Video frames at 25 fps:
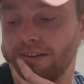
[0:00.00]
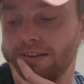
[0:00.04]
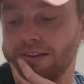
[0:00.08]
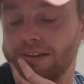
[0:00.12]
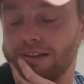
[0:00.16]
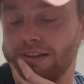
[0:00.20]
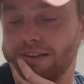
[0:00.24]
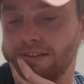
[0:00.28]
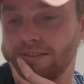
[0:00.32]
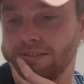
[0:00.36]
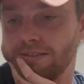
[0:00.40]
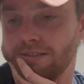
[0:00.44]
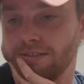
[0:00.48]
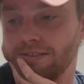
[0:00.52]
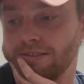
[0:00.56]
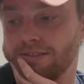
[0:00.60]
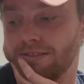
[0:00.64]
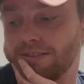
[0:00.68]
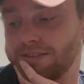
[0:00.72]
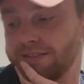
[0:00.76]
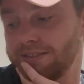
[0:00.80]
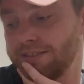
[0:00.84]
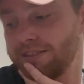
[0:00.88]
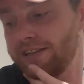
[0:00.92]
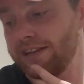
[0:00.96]
And
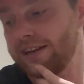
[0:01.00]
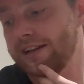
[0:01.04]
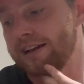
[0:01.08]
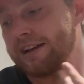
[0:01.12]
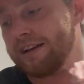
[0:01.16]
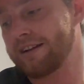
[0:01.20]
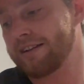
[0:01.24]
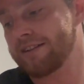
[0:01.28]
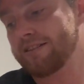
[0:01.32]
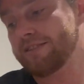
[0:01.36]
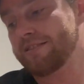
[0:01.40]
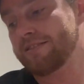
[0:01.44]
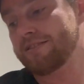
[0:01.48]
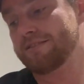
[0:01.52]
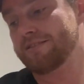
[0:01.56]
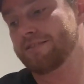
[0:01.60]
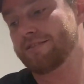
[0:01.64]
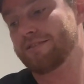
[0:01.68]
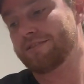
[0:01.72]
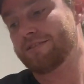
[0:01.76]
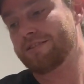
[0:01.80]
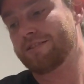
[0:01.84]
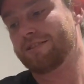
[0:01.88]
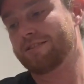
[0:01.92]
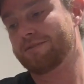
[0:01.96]
yeah,
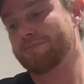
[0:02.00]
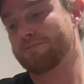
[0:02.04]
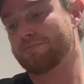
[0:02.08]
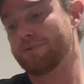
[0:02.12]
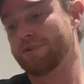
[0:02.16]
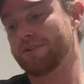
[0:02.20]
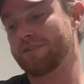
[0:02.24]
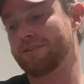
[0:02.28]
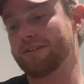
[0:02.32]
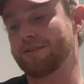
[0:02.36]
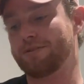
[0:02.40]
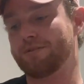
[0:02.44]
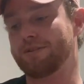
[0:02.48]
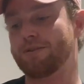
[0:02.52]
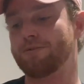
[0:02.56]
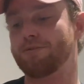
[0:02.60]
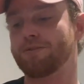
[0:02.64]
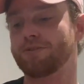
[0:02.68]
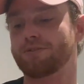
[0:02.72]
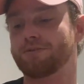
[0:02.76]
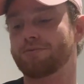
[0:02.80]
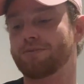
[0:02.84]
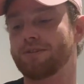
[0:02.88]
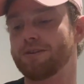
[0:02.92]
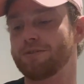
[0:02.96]
like, but there
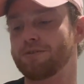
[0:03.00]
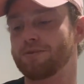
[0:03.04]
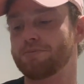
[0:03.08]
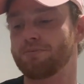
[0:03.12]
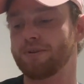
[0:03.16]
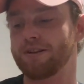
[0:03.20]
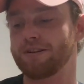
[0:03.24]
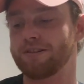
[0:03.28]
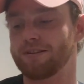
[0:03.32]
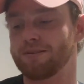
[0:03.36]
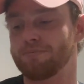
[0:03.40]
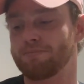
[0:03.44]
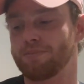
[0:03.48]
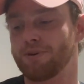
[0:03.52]
was plenty of